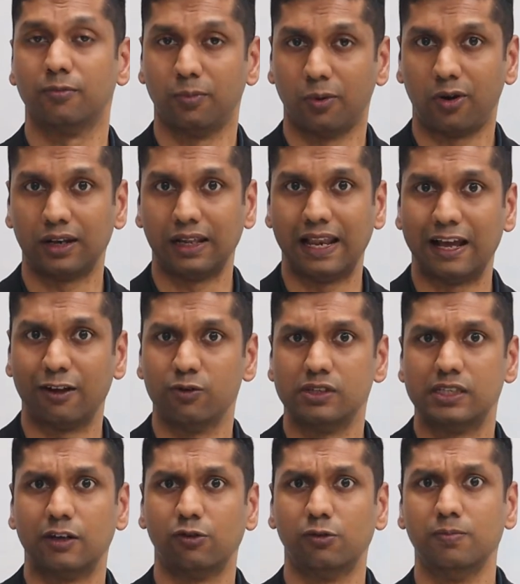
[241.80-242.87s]
of body
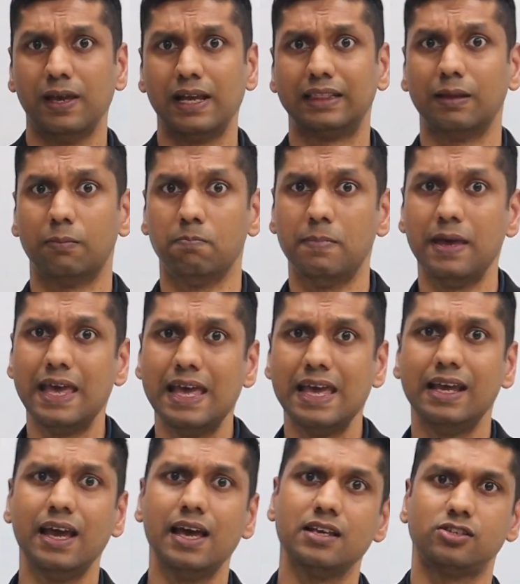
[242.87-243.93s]
language that will make the
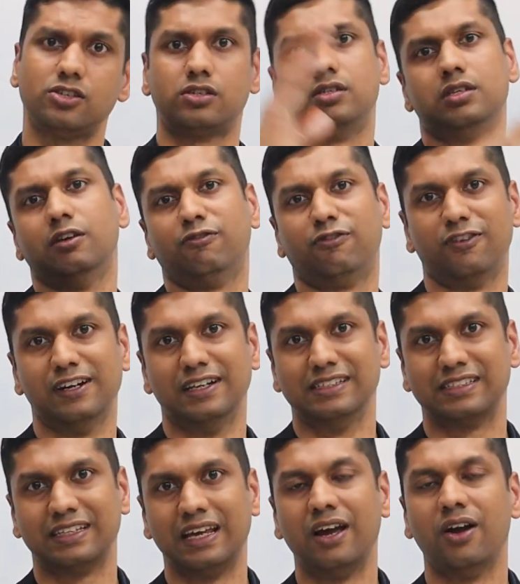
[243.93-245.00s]
biggest
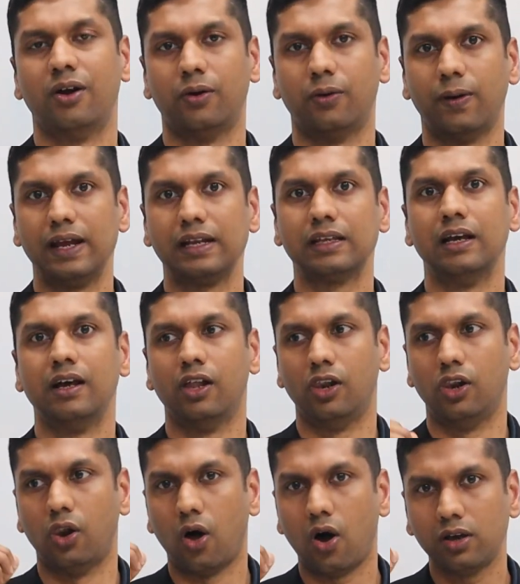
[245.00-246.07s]
difference, right?
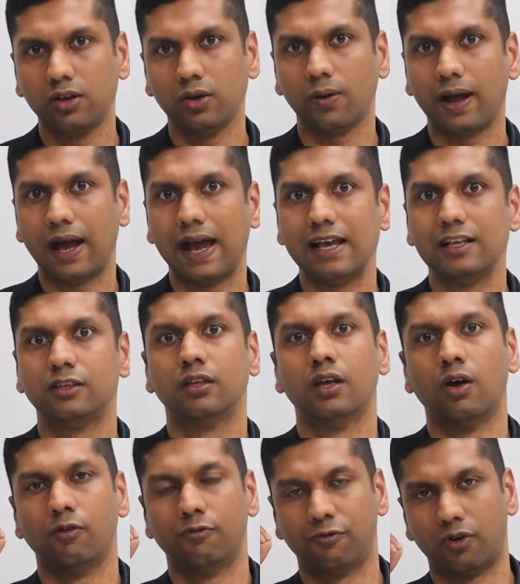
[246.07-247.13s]
Lock your eyes
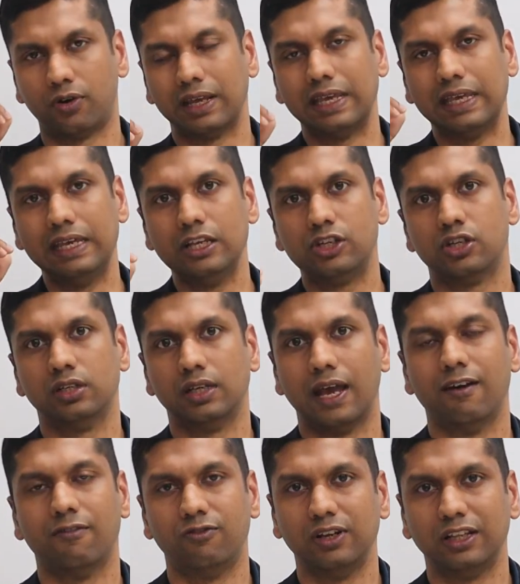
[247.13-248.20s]
for each and
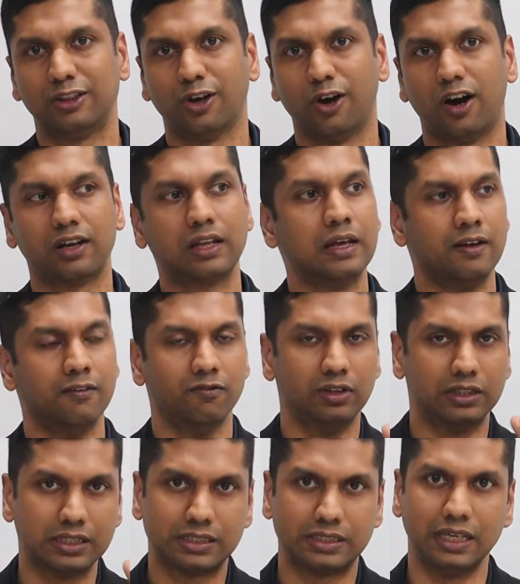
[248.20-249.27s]
every thought
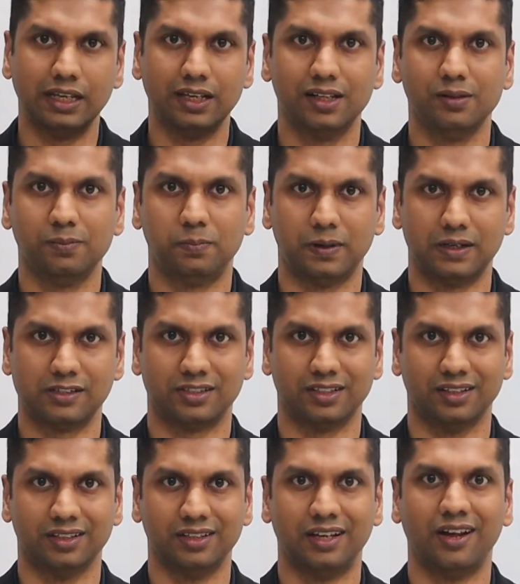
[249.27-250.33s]
with a single
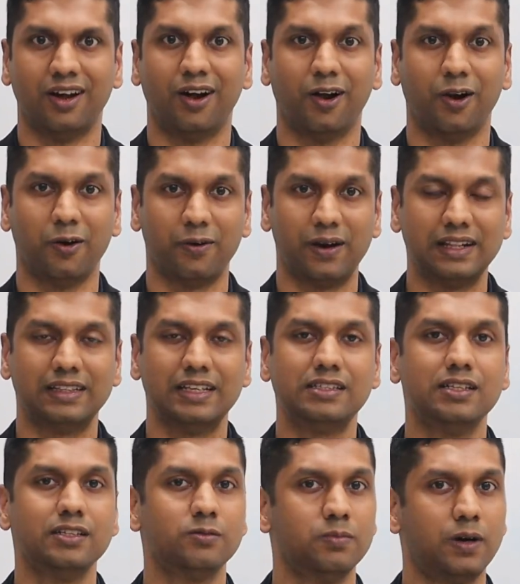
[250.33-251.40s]
person. All right,
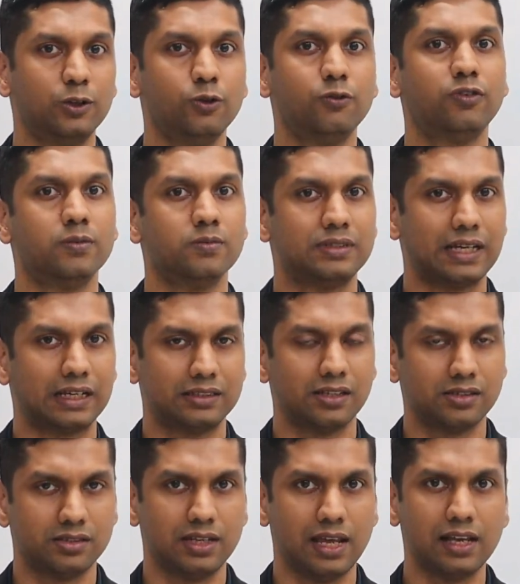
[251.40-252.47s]
this is Madhu from
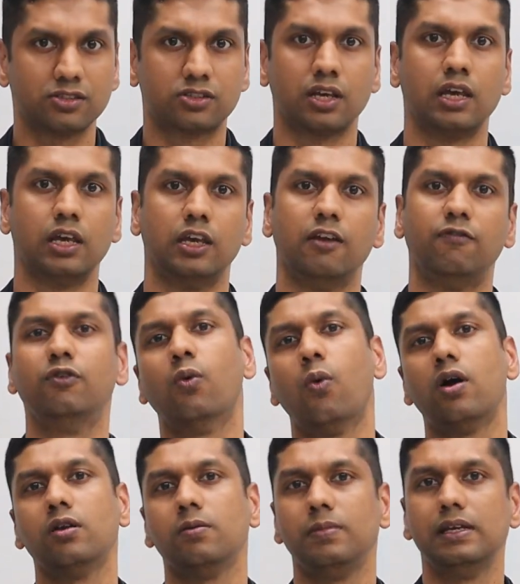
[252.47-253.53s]
Success Next. If you
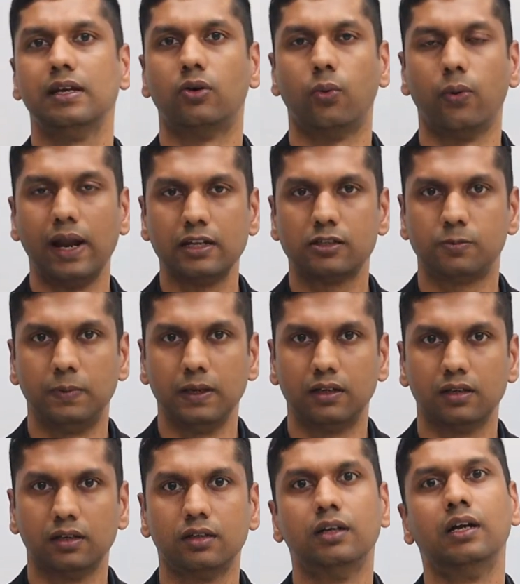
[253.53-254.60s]
want to be a great
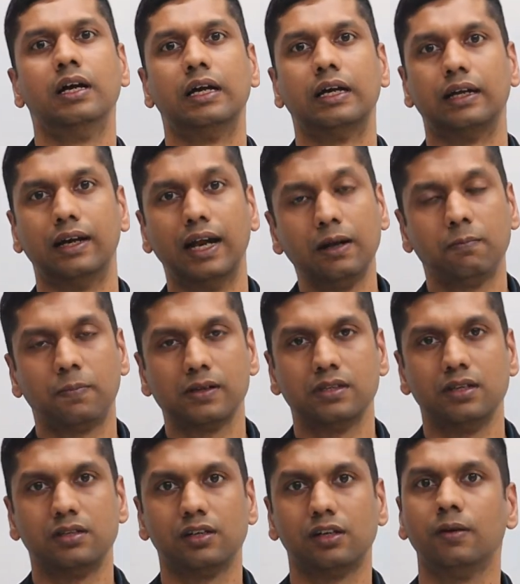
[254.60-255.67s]
speaker, great
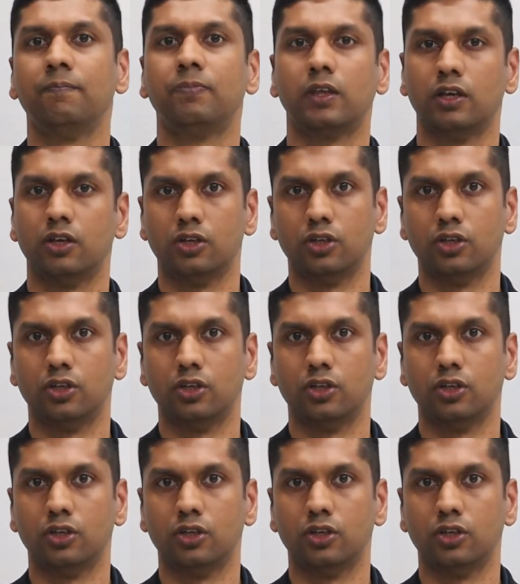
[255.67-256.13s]
presenter,